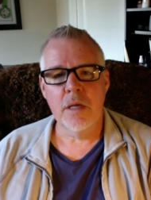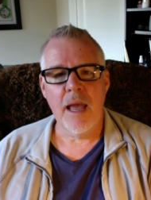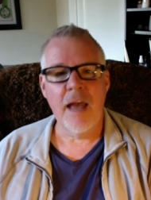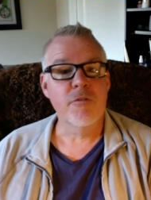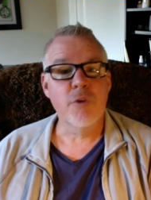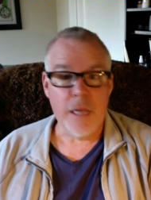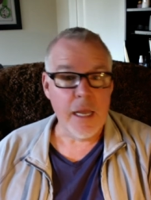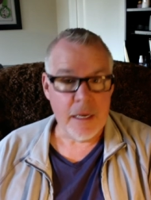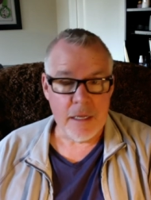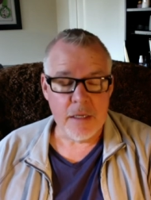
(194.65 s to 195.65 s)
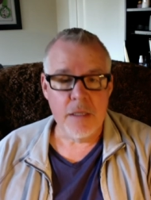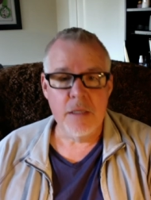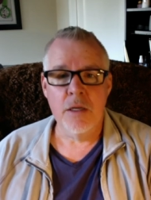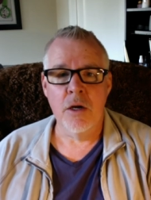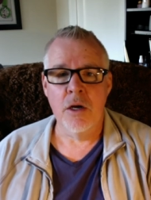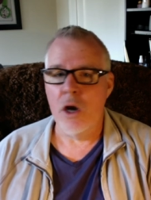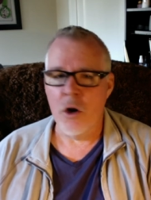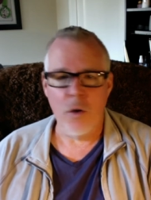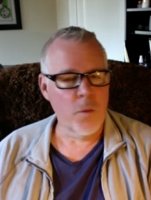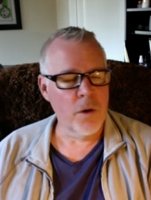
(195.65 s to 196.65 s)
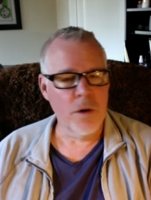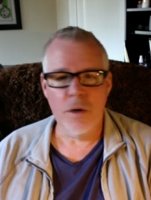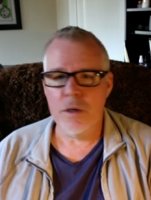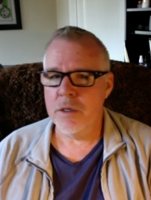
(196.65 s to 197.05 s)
have created uh, artwork,